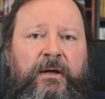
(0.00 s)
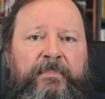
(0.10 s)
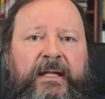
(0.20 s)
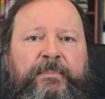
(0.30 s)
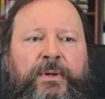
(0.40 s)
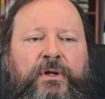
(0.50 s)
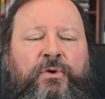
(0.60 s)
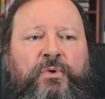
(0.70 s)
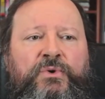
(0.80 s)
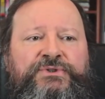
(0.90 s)
people
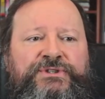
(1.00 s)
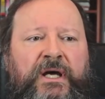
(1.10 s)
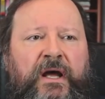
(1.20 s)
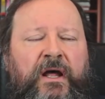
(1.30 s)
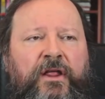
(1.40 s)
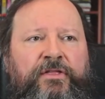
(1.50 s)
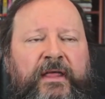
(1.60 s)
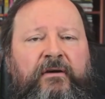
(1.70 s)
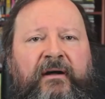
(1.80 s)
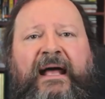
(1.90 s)
whose
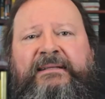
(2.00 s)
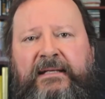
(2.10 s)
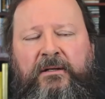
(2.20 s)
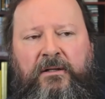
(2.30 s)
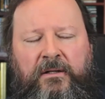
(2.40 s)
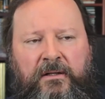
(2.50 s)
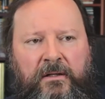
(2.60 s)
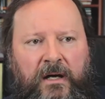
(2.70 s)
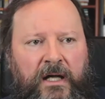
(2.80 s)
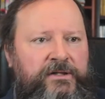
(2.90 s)

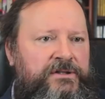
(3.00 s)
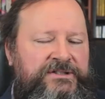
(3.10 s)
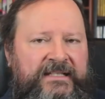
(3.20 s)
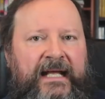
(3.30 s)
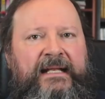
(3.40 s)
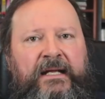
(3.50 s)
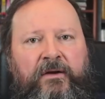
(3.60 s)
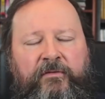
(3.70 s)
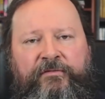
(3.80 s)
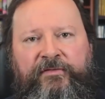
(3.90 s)
theoretical understanding
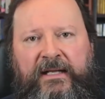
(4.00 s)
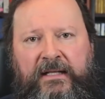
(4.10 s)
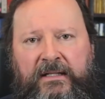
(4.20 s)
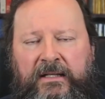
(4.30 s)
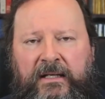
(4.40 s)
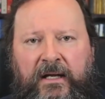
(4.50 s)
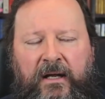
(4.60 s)
of a field